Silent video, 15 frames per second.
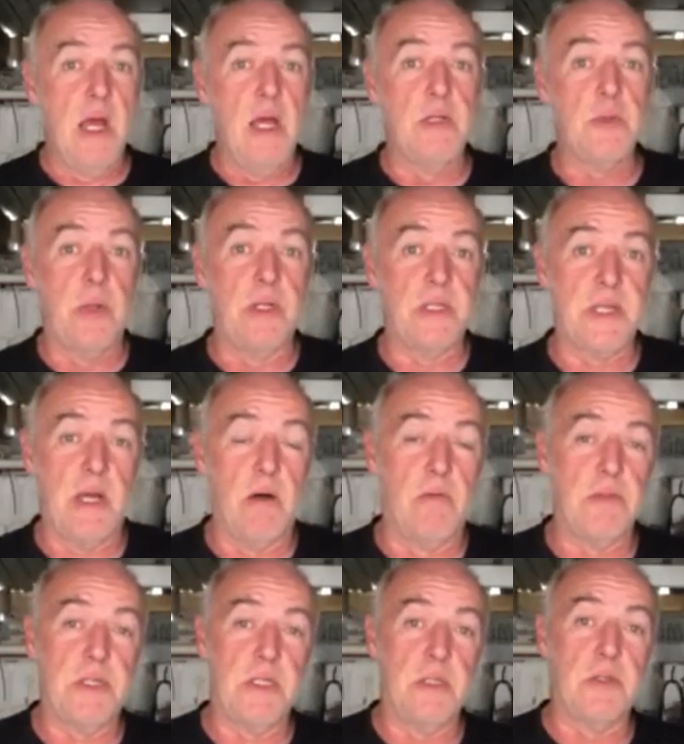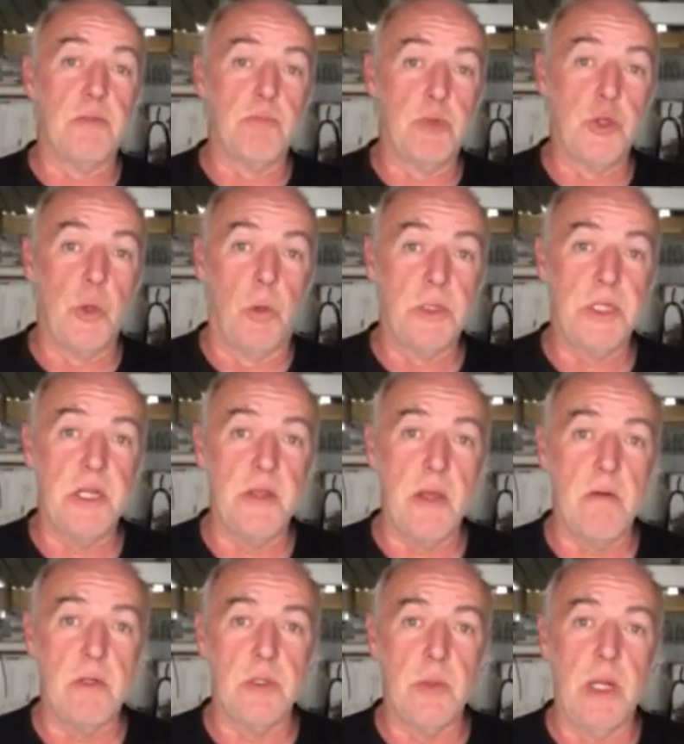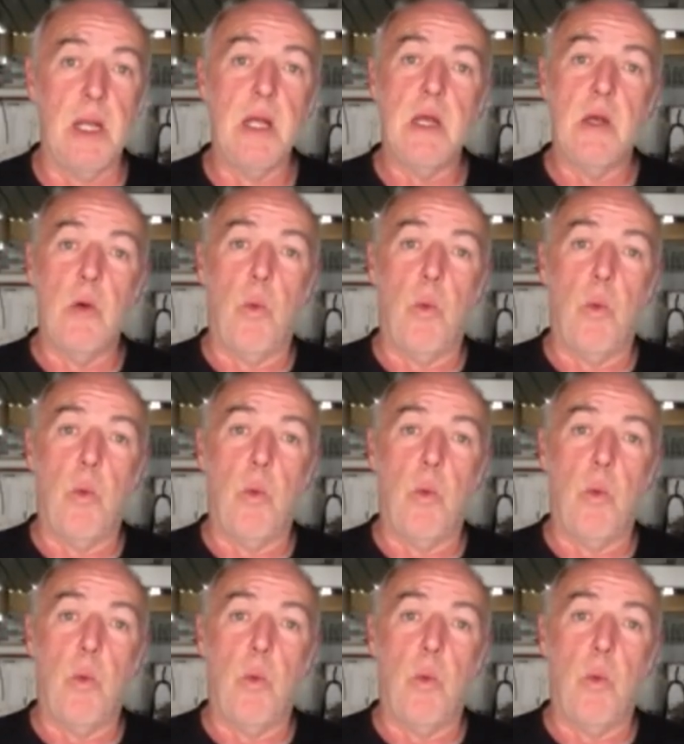As well as that, obviously, there's shorts in there as well.